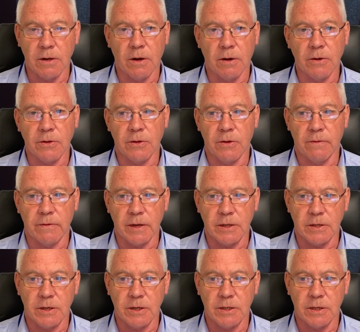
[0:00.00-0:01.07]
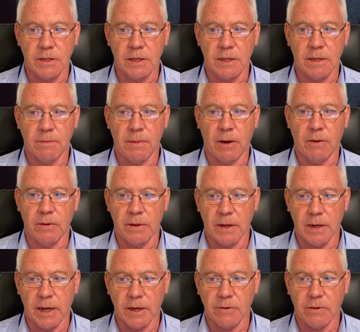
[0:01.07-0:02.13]
long-serving teachers in the Melton
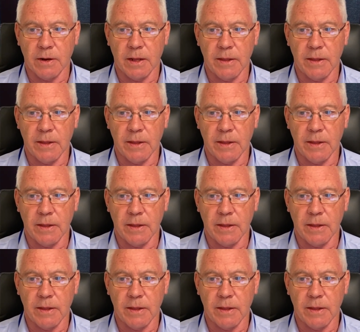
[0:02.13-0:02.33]
electorate,